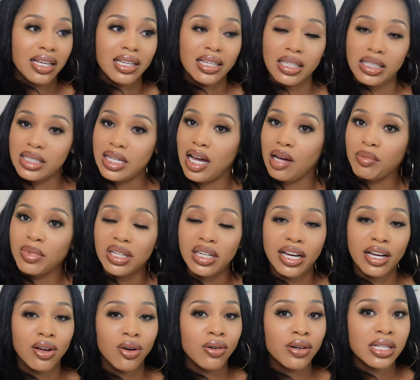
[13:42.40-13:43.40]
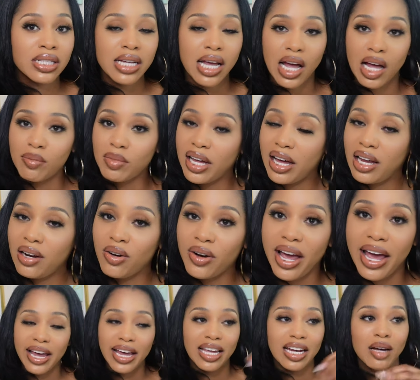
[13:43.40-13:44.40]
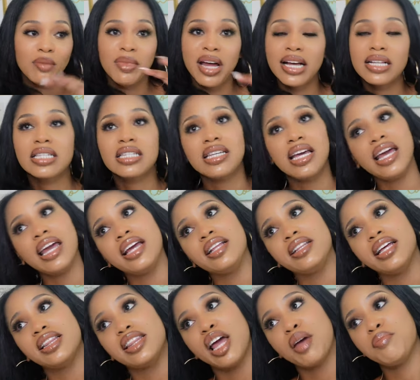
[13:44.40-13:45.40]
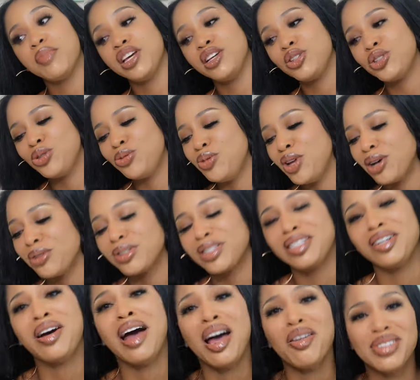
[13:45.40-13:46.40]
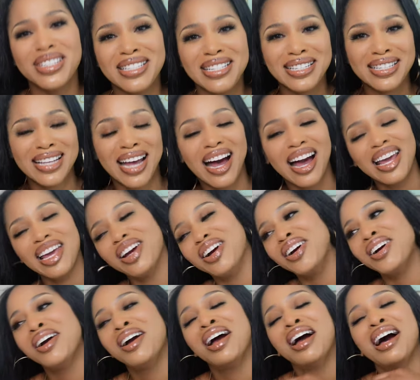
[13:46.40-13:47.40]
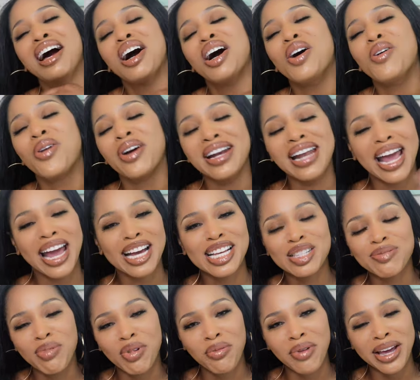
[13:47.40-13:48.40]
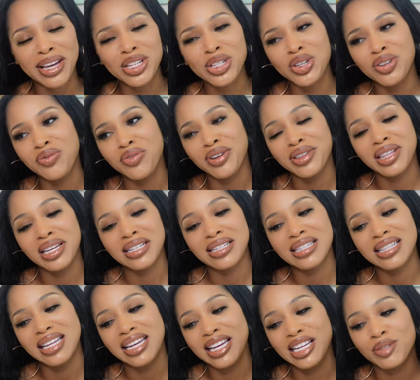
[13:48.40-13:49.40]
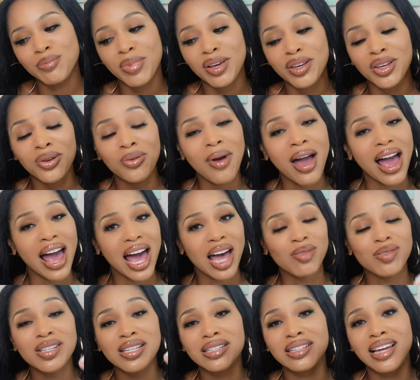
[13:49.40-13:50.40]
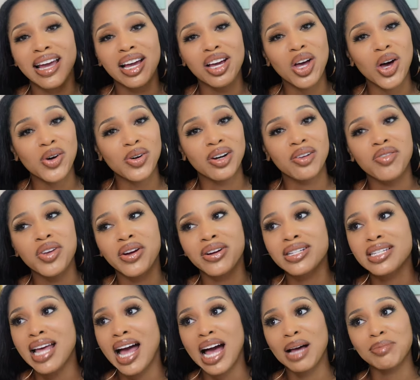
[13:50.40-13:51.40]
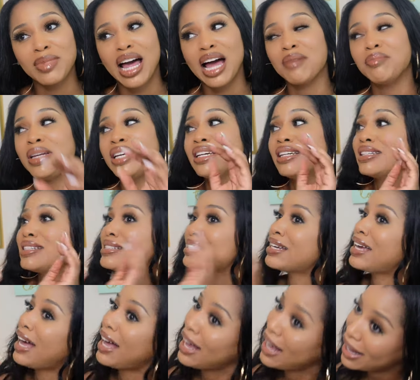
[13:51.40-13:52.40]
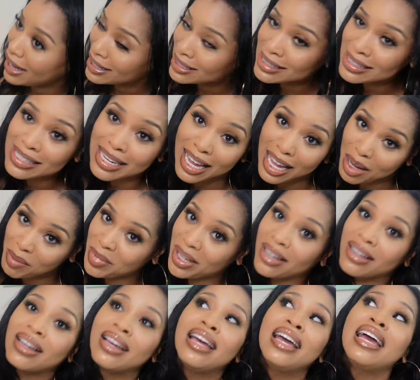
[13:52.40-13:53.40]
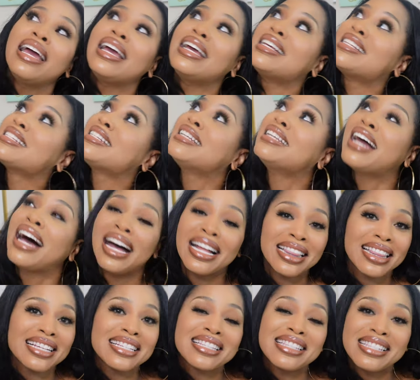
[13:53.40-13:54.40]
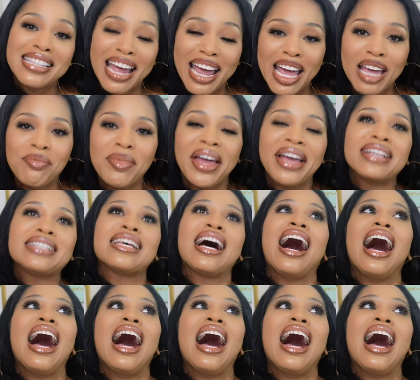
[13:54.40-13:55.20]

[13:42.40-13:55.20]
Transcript: it's time to let go of the timeline, okay? And I'm not saying that that means you don't still have a desire or an aspiration for these things, but you have to let go of your timeline because God's timing is not the same as